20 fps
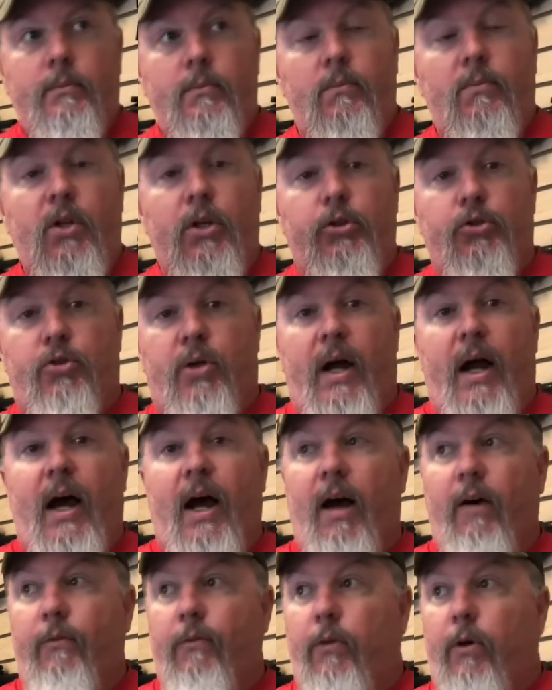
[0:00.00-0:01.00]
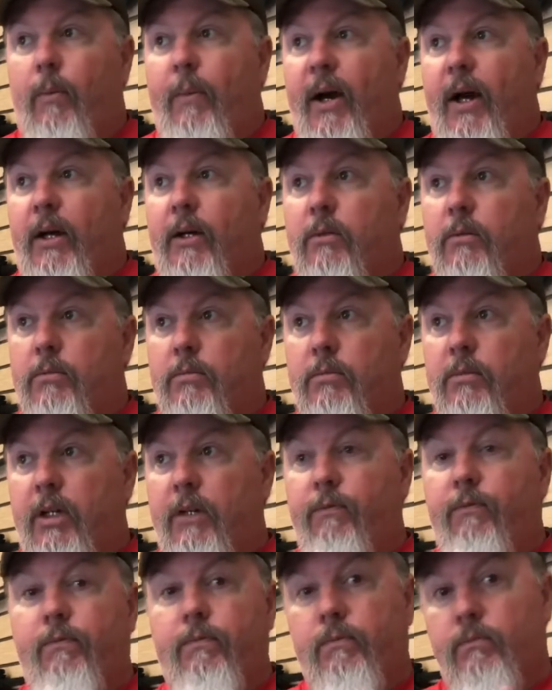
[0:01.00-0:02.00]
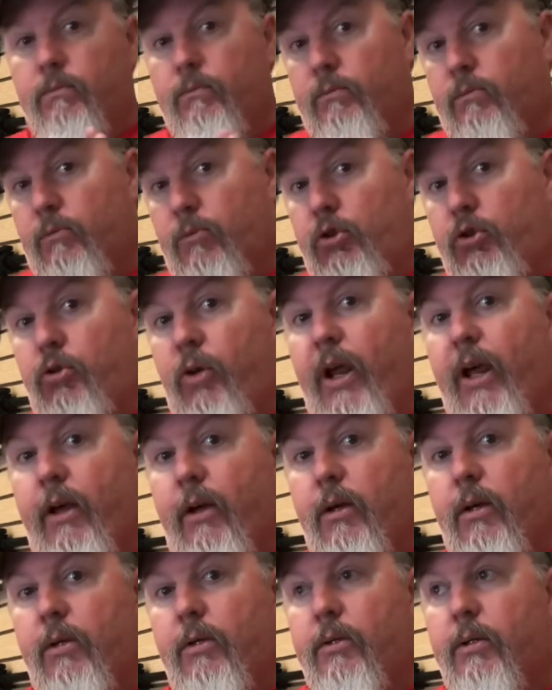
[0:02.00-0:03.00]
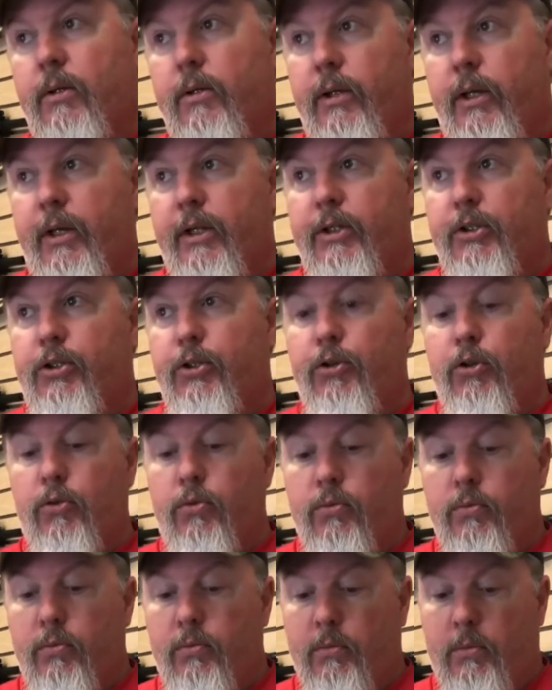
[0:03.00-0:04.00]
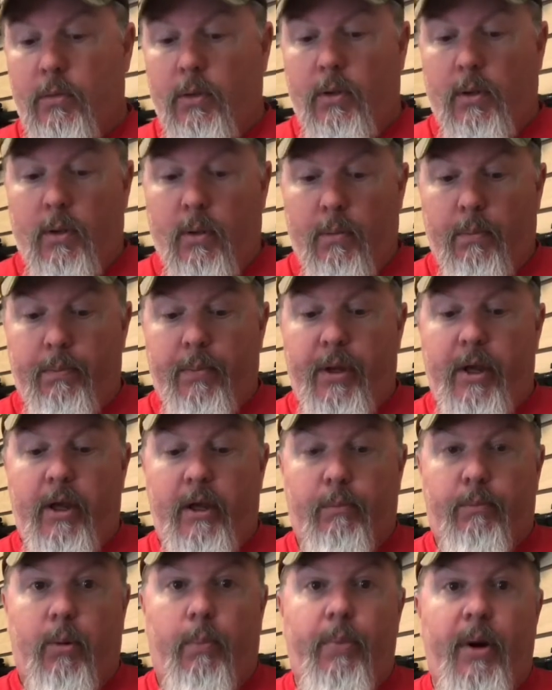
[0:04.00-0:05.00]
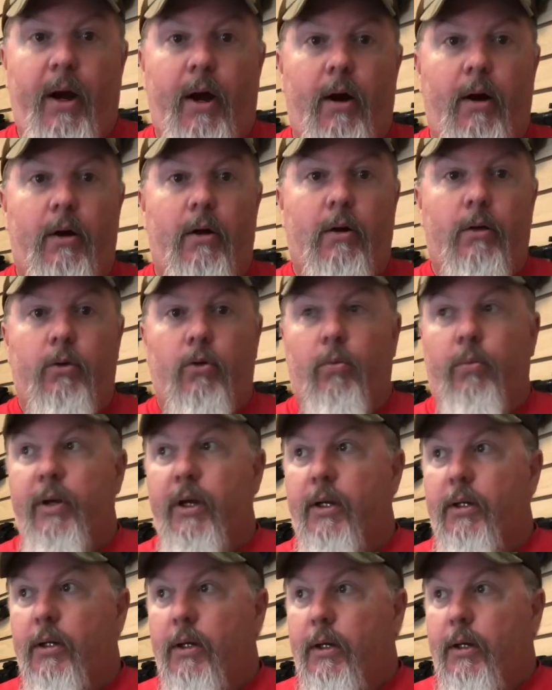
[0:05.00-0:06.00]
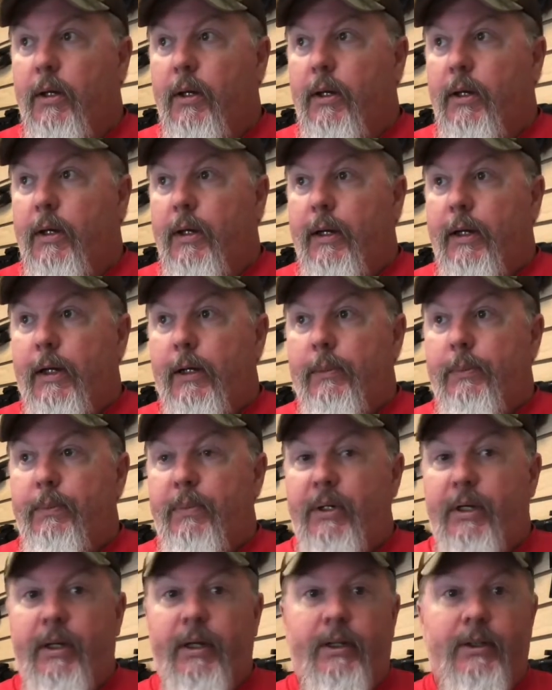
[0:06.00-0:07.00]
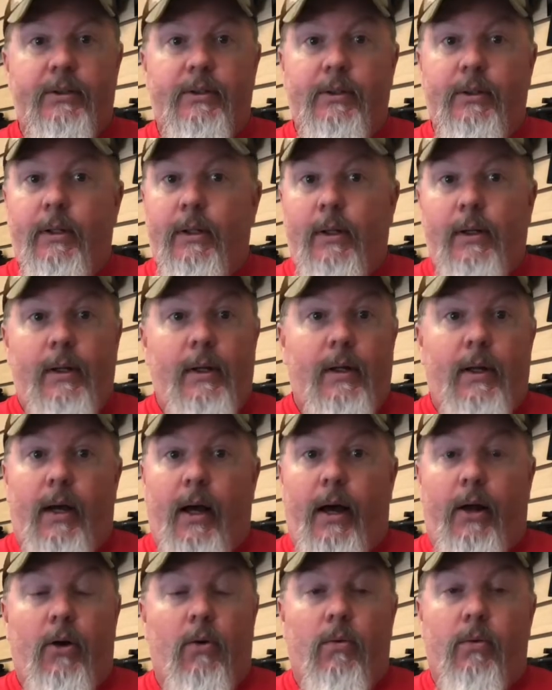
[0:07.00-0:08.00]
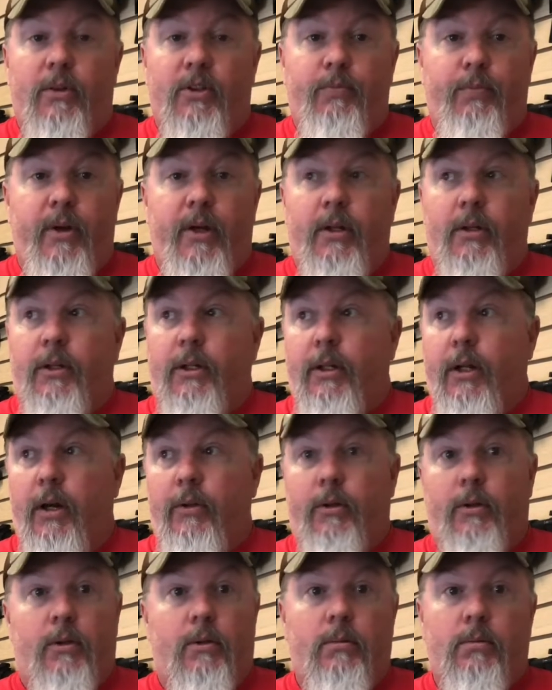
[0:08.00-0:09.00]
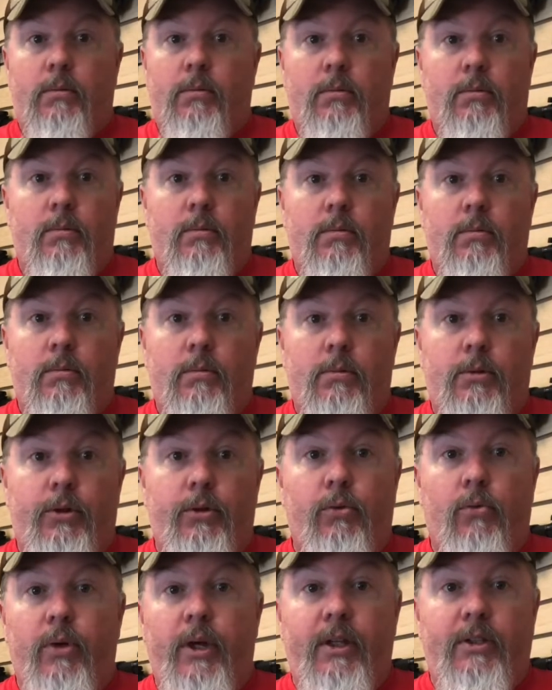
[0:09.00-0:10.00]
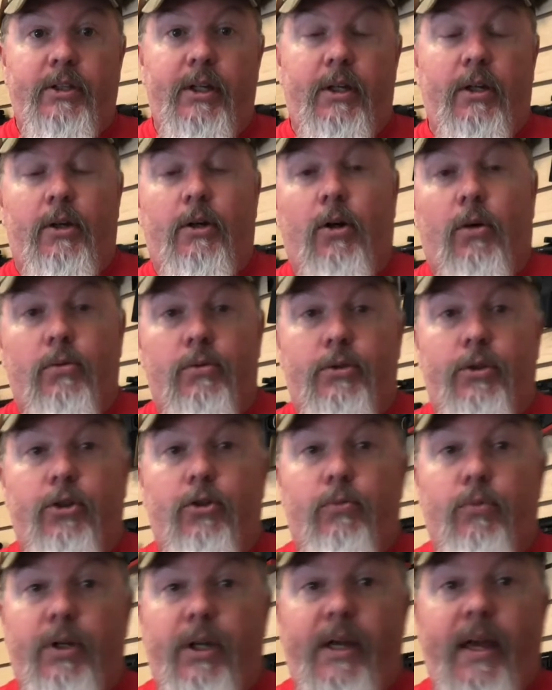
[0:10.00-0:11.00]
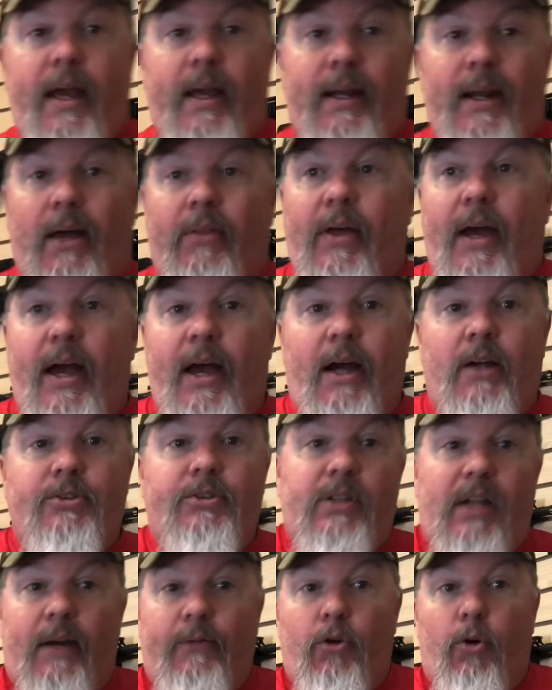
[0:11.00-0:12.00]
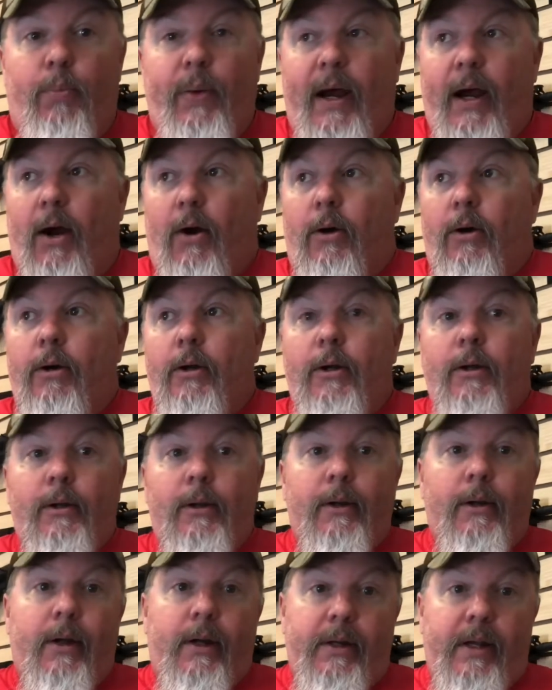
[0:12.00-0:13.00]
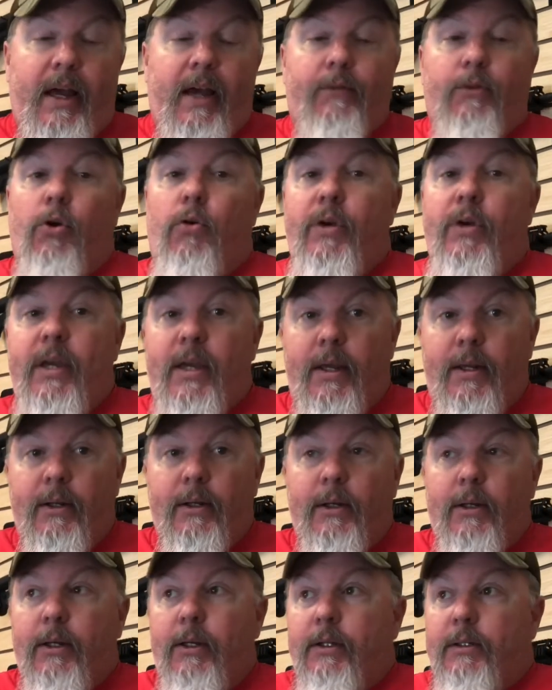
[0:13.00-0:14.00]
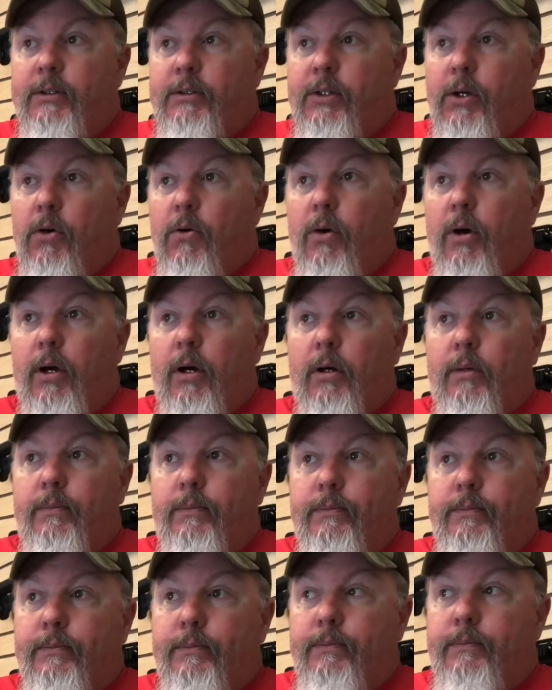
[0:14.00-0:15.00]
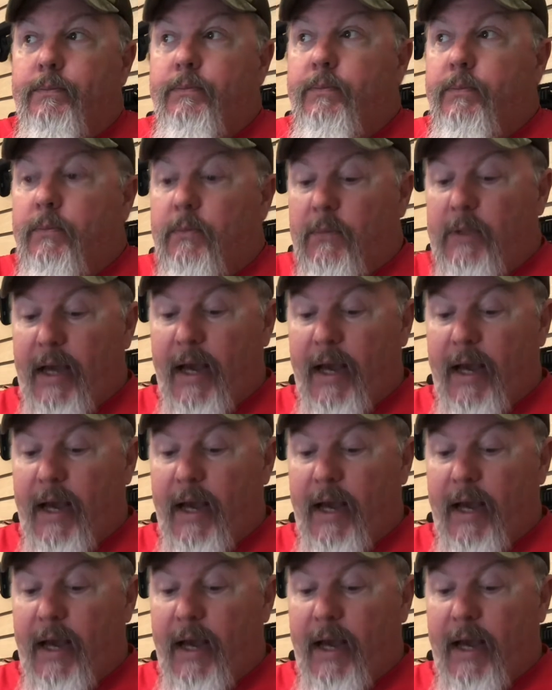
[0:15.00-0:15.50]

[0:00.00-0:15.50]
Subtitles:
drive or my trek into being prepared a little bit, because I don't want to spend another 2 weeks eating cold soup when you can't get out of the house and you have no power and you have no heat. So guys,